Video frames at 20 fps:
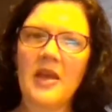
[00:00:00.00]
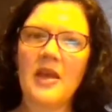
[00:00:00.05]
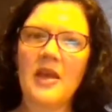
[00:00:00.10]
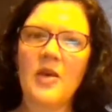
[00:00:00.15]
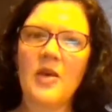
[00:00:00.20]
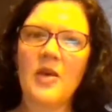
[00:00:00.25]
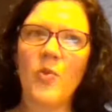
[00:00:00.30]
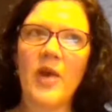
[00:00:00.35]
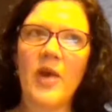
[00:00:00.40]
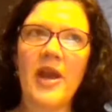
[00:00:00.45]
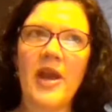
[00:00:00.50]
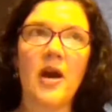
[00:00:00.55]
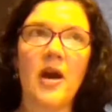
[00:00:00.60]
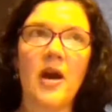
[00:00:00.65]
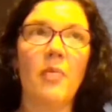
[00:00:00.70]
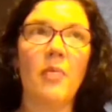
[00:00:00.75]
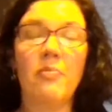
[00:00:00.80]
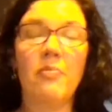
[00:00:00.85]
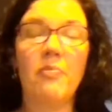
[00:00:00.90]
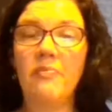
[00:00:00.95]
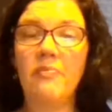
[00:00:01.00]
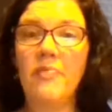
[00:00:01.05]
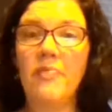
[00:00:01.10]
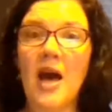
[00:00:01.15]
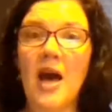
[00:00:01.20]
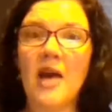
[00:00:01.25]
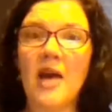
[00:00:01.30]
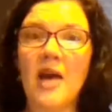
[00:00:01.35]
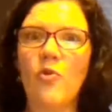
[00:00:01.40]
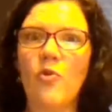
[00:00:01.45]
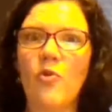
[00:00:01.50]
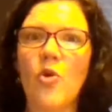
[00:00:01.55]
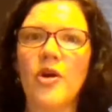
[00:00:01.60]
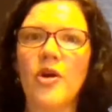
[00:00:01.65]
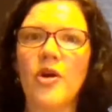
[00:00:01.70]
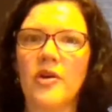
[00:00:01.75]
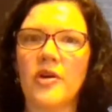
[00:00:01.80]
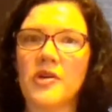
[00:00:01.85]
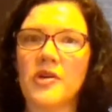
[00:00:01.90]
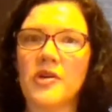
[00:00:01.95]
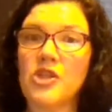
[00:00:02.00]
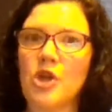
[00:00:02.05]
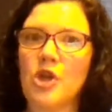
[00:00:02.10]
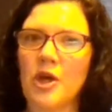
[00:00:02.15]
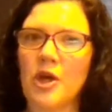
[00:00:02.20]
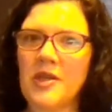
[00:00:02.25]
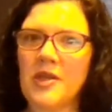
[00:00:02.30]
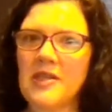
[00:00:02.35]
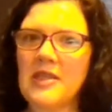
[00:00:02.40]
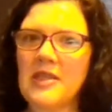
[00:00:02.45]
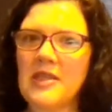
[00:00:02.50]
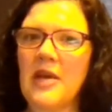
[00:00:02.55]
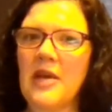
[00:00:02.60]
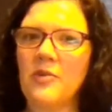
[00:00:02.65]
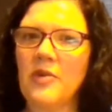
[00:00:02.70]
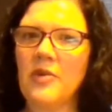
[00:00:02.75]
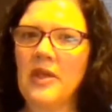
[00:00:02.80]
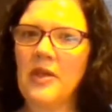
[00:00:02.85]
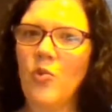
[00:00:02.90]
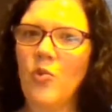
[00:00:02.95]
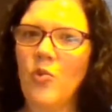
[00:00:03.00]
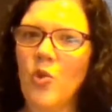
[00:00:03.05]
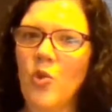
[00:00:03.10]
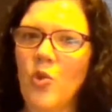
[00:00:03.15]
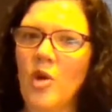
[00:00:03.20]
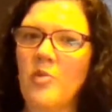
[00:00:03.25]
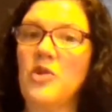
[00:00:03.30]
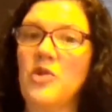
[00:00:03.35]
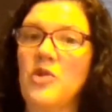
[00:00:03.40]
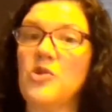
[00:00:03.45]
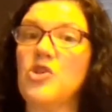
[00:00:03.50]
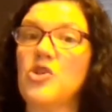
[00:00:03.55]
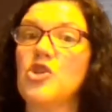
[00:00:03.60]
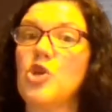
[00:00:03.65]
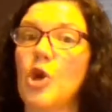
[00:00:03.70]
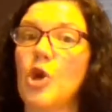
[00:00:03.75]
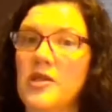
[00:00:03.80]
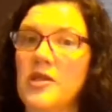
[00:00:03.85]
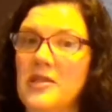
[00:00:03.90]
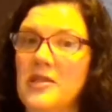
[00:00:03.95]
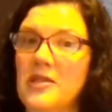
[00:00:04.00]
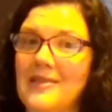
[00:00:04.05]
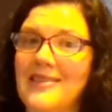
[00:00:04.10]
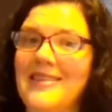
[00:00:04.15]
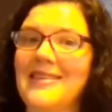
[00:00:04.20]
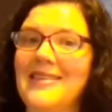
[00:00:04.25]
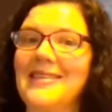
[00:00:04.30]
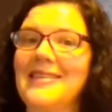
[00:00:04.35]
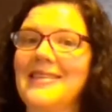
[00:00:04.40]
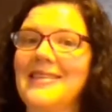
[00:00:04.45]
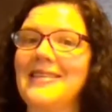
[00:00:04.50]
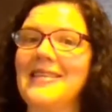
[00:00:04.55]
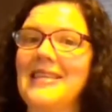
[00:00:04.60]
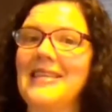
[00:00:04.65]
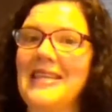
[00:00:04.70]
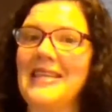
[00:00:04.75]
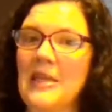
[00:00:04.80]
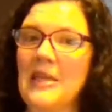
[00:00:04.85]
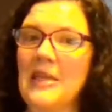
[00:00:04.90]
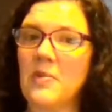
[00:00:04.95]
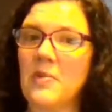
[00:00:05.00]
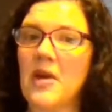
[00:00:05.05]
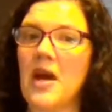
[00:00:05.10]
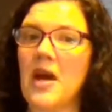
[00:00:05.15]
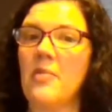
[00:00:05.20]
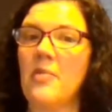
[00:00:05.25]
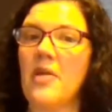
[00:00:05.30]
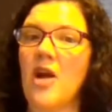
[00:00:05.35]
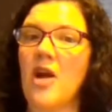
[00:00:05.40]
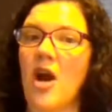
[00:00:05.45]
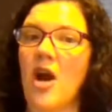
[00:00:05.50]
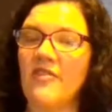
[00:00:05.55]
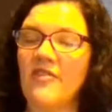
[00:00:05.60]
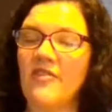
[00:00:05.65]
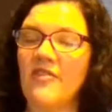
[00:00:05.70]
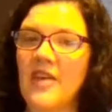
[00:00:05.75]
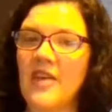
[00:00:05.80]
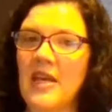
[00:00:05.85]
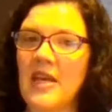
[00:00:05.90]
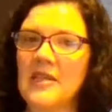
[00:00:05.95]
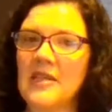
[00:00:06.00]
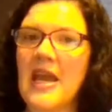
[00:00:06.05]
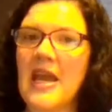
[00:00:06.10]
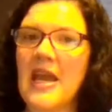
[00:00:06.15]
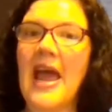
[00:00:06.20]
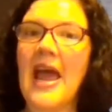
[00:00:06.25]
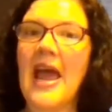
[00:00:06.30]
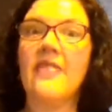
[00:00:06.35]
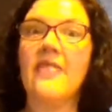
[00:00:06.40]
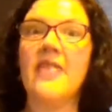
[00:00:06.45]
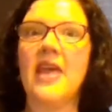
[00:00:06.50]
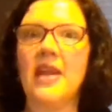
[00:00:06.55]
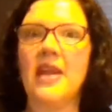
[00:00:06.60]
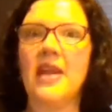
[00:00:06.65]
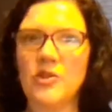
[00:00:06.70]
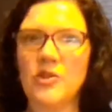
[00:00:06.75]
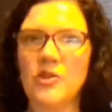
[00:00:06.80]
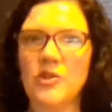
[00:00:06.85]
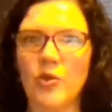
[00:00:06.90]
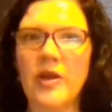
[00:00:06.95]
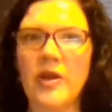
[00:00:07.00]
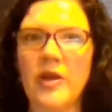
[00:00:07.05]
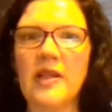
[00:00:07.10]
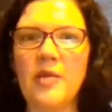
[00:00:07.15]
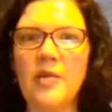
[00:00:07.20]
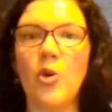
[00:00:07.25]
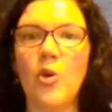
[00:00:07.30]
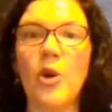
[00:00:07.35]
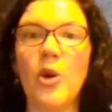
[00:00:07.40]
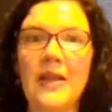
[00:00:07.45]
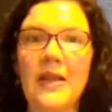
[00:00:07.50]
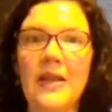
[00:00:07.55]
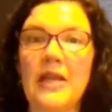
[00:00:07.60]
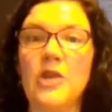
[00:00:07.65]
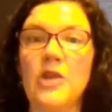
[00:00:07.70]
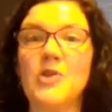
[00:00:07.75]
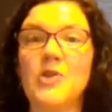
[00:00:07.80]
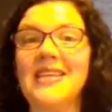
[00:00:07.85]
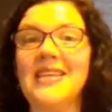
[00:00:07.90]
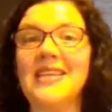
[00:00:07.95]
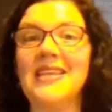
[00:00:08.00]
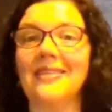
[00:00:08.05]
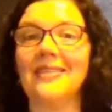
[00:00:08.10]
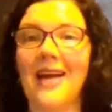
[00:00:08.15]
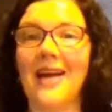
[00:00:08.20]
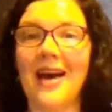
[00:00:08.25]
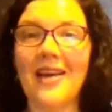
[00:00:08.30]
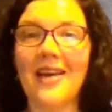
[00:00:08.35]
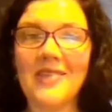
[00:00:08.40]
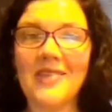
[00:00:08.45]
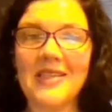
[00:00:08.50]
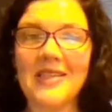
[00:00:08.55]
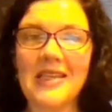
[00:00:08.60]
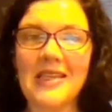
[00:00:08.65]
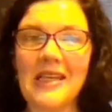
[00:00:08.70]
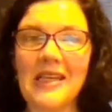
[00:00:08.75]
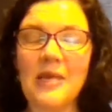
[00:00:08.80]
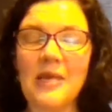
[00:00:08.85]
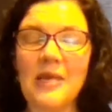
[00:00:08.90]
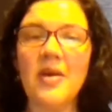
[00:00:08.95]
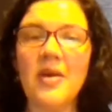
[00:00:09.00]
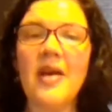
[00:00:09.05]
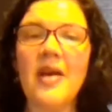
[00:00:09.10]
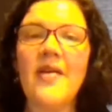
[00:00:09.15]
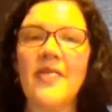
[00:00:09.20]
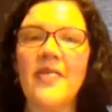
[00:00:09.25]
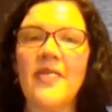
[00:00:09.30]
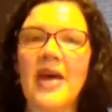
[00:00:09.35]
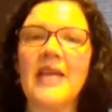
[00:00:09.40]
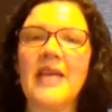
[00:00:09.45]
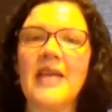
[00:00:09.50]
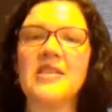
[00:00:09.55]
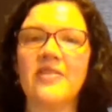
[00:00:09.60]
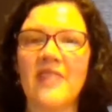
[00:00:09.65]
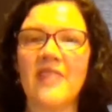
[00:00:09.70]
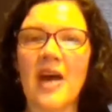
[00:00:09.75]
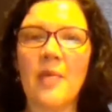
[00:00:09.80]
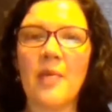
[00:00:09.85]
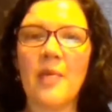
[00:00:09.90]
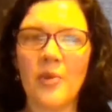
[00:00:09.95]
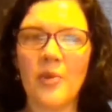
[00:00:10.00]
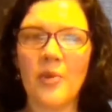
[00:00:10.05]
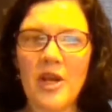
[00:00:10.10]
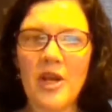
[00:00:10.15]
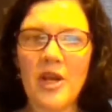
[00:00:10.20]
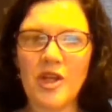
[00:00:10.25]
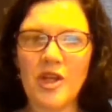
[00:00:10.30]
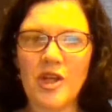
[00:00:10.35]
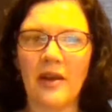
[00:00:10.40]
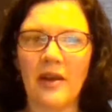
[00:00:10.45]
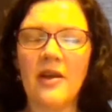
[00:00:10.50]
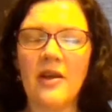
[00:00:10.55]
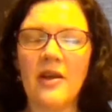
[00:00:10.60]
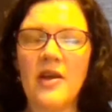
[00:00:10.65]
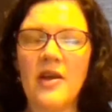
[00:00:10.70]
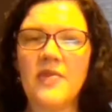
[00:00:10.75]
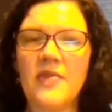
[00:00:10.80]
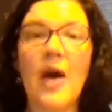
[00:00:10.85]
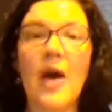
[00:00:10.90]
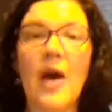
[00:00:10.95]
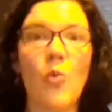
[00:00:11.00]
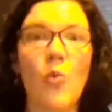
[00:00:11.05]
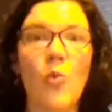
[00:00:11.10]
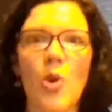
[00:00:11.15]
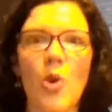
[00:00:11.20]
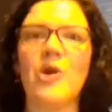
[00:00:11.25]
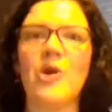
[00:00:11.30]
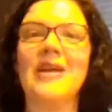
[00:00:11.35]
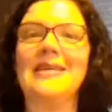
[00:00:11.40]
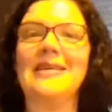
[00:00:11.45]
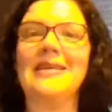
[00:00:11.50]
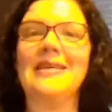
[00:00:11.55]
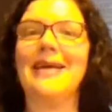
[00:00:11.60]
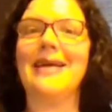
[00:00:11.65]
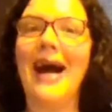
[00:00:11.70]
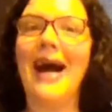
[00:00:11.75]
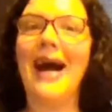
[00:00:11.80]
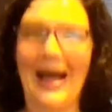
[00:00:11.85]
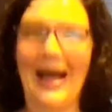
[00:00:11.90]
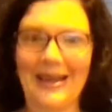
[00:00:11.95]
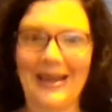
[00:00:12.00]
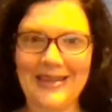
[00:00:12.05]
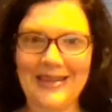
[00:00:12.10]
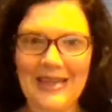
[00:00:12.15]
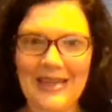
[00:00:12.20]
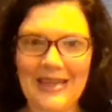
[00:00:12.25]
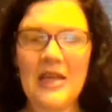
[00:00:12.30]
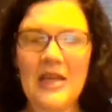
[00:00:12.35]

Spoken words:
When a pot of water starts to get really warm and you start to see the steam coming off of it, and then it's really boiling and you see a lot of steam, that's evaporation. That water is hot.